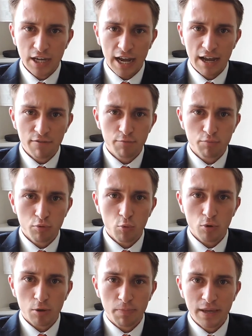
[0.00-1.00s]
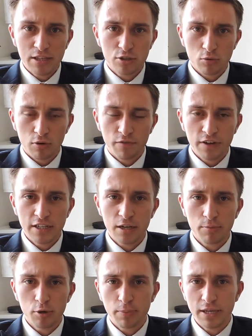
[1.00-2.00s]
that have brought the Beetle, the
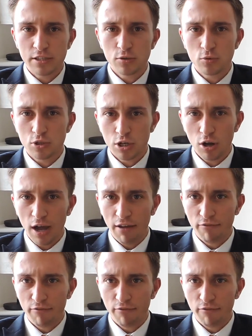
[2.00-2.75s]
VW Beetle, to life.